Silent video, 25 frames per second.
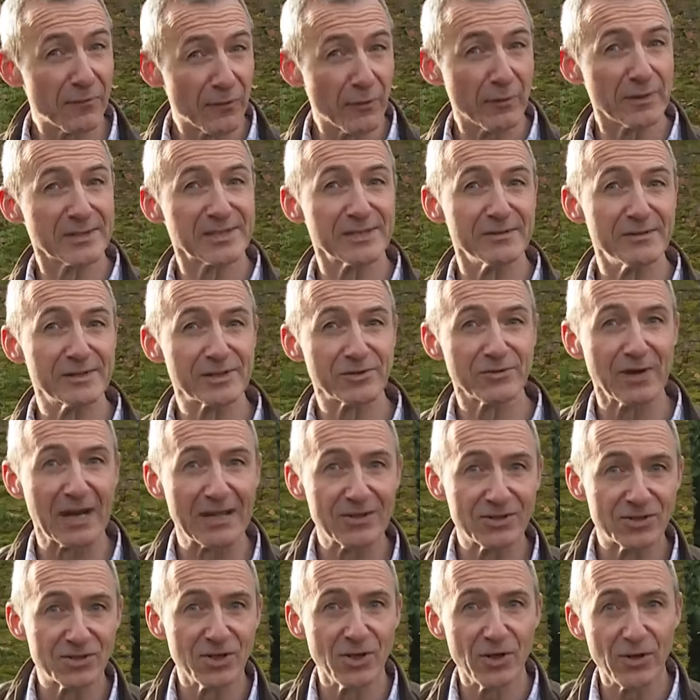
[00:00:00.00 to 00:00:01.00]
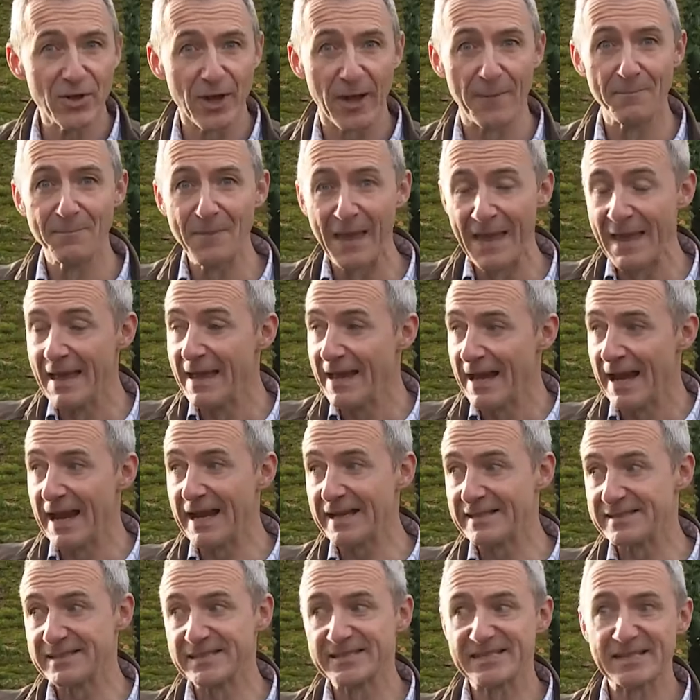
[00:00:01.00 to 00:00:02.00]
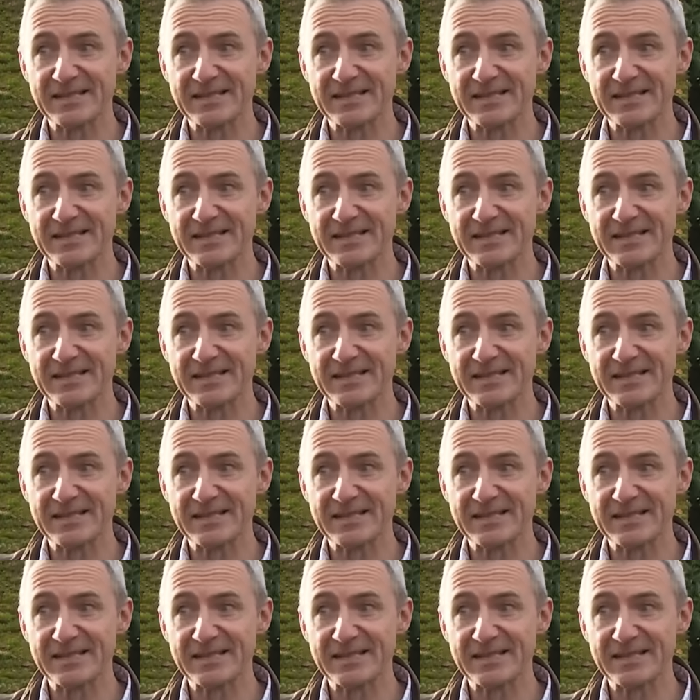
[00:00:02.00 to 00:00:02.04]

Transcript: 4 Series Grand Tourer. It's a